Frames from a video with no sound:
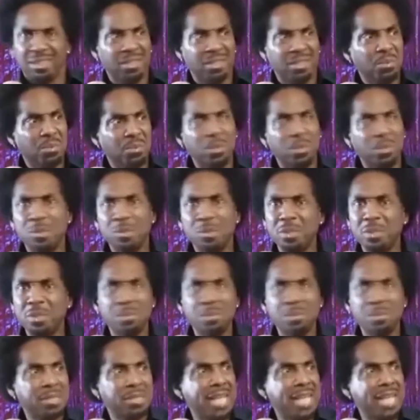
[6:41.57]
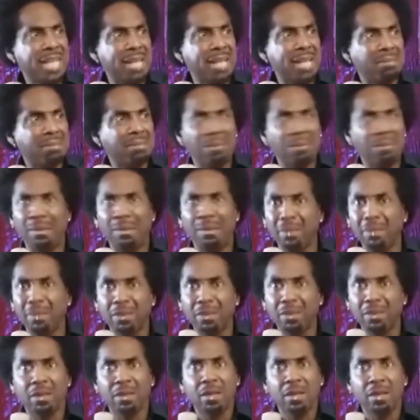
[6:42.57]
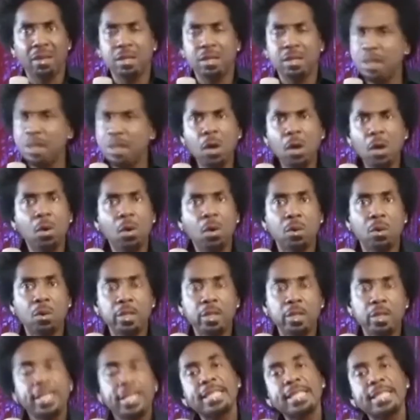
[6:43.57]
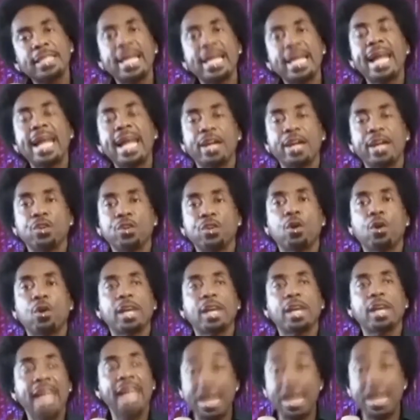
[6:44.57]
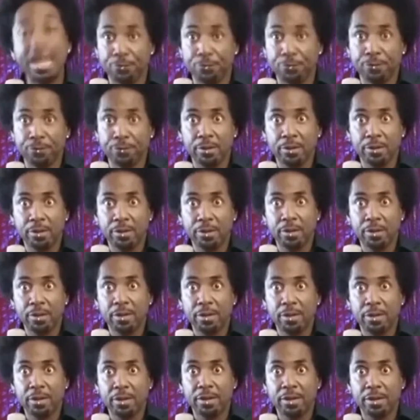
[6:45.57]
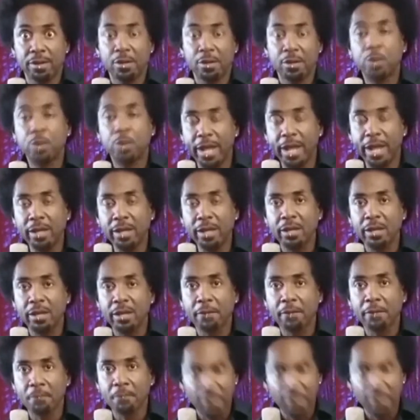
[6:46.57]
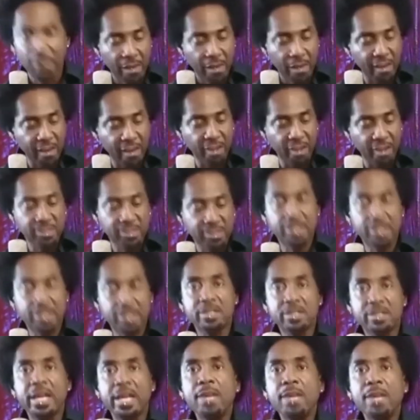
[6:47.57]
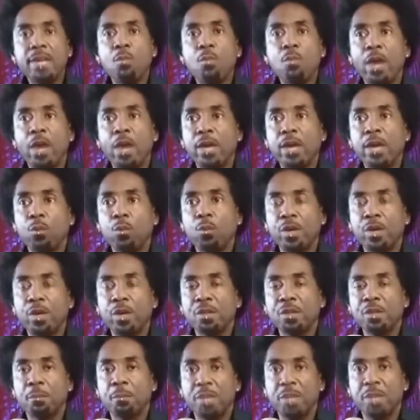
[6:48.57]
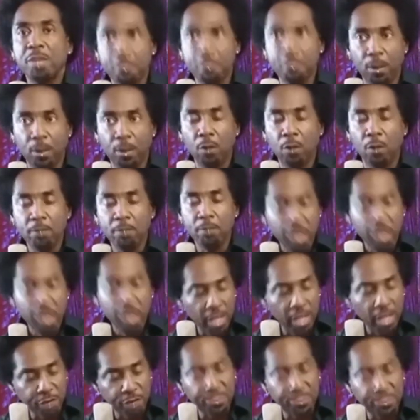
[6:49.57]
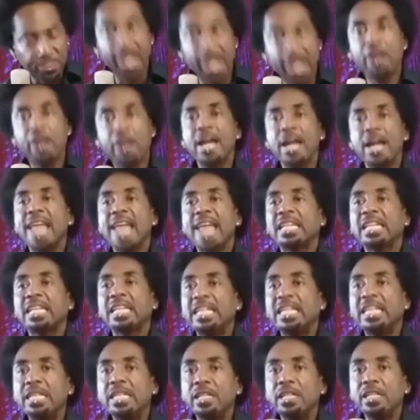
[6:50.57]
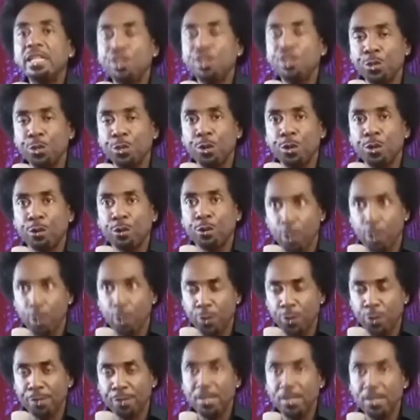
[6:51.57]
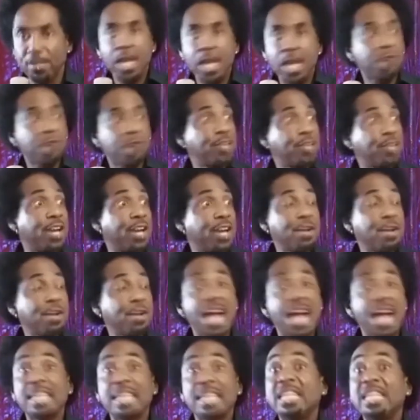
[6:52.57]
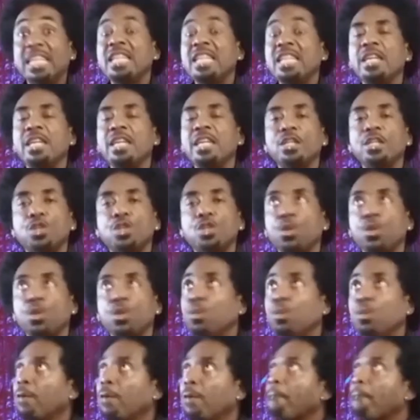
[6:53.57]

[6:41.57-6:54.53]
with that, ugh. No, get that out of your life, okay? It is the same way with people. If they are not lending to your growth, if they are not lending to